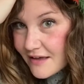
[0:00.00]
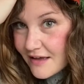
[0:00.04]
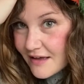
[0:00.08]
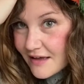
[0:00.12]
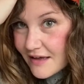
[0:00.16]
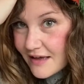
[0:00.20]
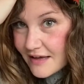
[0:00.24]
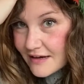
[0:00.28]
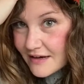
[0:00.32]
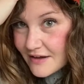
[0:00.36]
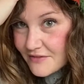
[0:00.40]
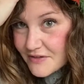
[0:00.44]

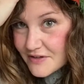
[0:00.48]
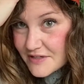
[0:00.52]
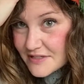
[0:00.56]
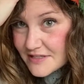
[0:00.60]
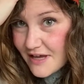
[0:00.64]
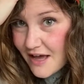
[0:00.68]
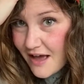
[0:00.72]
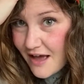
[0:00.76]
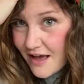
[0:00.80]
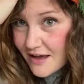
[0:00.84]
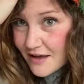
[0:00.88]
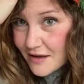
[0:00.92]
And at the
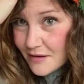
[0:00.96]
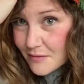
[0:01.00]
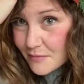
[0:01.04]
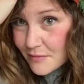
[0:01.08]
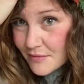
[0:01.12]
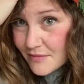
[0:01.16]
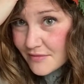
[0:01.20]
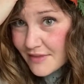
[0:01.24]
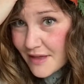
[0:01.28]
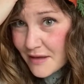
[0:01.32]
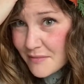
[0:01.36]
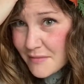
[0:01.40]

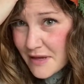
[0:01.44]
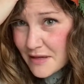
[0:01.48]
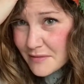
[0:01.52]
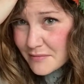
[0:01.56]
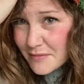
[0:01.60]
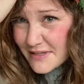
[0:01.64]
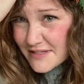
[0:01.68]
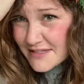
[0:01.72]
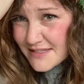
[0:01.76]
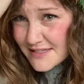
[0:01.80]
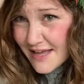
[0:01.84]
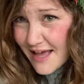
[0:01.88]
time, that made
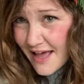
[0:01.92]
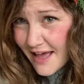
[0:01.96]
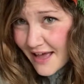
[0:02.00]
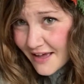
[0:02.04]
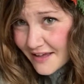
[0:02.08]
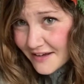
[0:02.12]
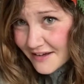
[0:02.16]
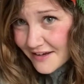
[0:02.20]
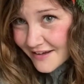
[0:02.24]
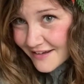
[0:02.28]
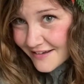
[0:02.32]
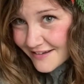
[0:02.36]
me
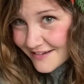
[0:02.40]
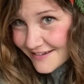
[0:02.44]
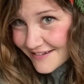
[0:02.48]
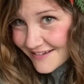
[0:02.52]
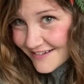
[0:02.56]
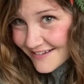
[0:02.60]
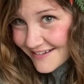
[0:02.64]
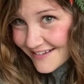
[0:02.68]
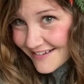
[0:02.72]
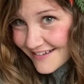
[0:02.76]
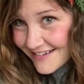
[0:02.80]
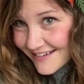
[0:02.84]
sad.
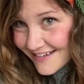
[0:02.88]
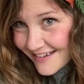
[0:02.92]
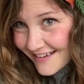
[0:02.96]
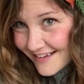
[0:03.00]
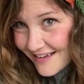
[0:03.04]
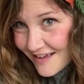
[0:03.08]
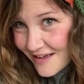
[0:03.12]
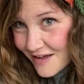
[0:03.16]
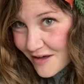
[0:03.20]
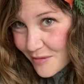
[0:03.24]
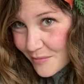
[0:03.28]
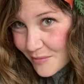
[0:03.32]

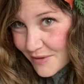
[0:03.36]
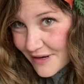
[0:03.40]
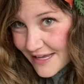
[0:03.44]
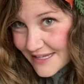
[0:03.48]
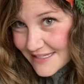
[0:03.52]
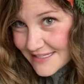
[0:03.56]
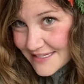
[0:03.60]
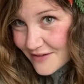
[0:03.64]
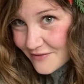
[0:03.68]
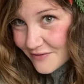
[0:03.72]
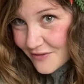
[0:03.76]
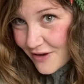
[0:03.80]
But as
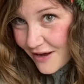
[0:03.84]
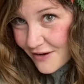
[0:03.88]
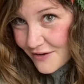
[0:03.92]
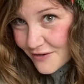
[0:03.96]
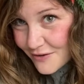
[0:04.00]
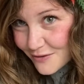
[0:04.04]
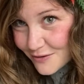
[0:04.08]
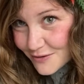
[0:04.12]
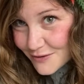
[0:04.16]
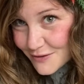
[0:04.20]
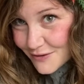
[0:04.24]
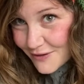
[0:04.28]
I've gotten
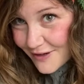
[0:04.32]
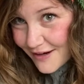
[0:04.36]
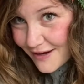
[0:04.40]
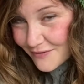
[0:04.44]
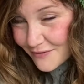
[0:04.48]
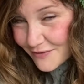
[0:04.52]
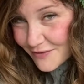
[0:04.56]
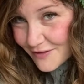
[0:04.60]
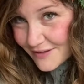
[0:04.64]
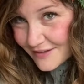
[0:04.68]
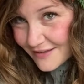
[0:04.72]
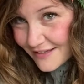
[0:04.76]
older, I've
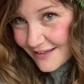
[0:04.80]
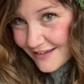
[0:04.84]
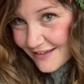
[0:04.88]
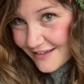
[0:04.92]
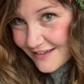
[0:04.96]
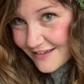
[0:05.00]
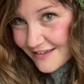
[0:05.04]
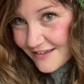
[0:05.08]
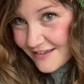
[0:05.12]
really